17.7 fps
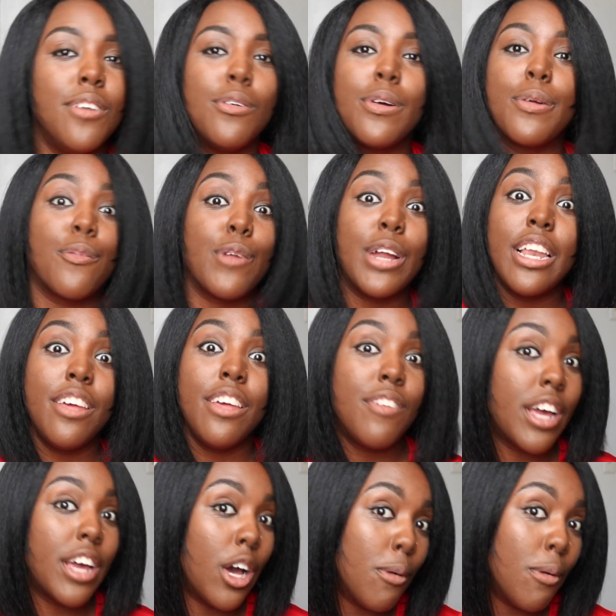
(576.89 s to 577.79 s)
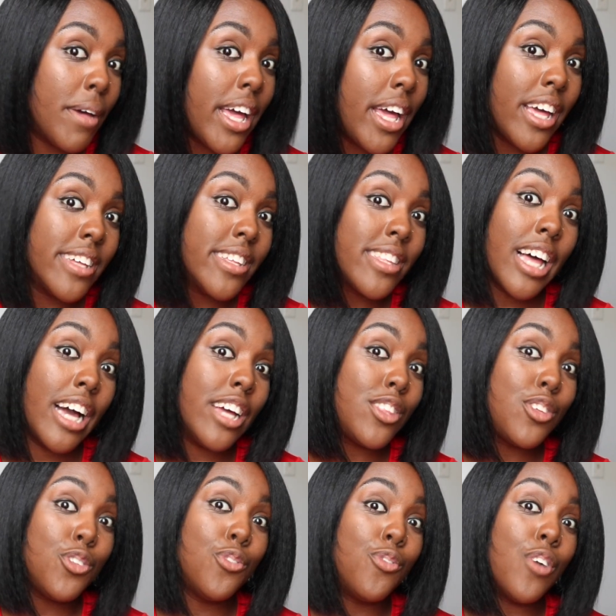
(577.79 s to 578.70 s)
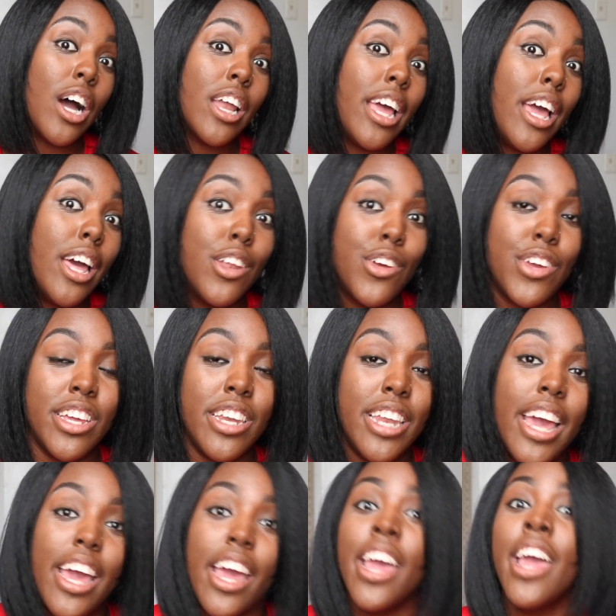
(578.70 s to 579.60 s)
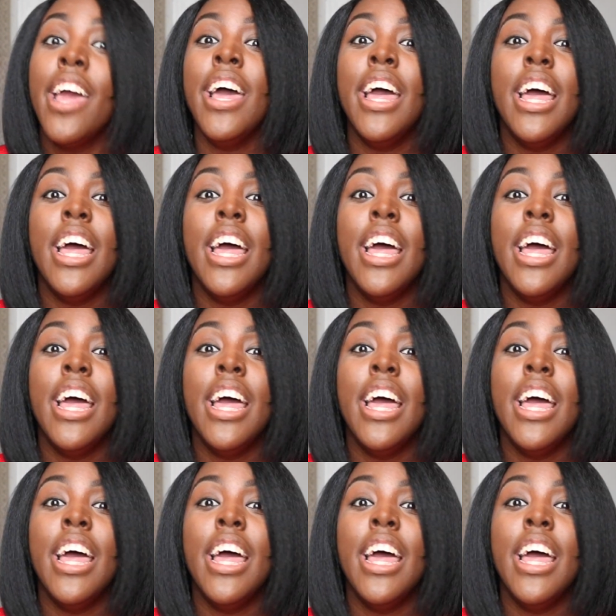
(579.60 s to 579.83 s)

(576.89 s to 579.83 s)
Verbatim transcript: it really if it go past like too far down on your neck,